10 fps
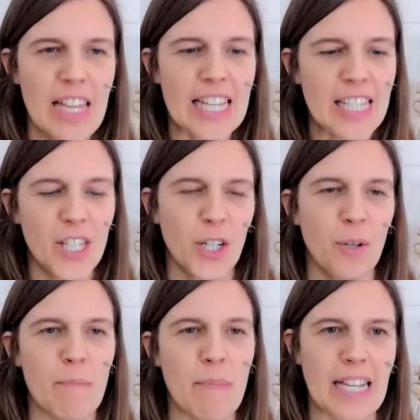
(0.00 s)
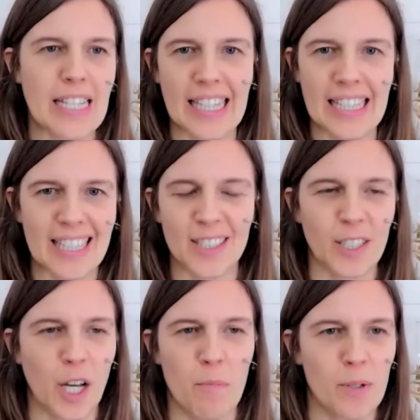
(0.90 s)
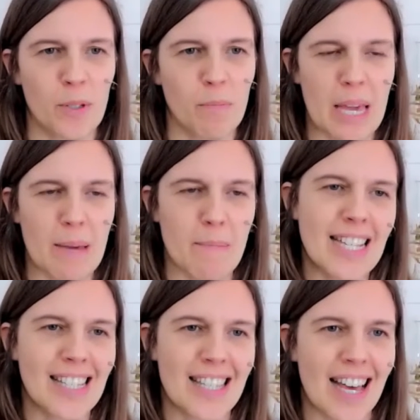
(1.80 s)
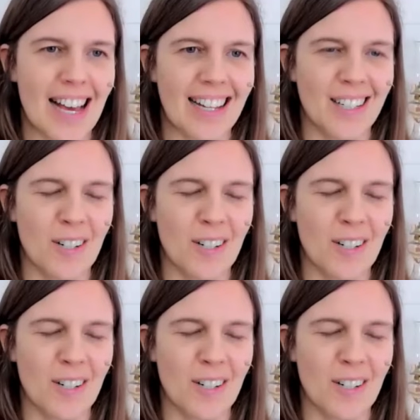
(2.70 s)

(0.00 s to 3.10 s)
these two amazing little caboose babies that